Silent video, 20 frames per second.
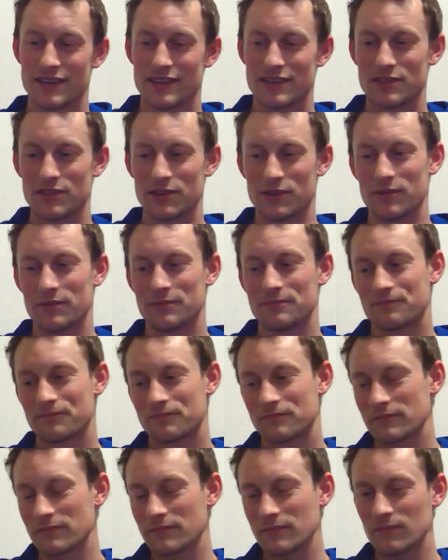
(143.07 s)
So
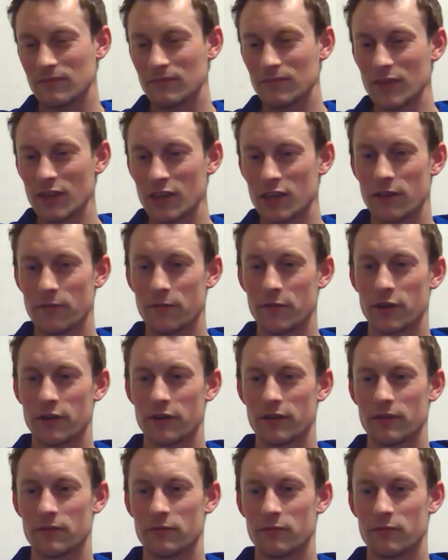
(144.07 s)
if you're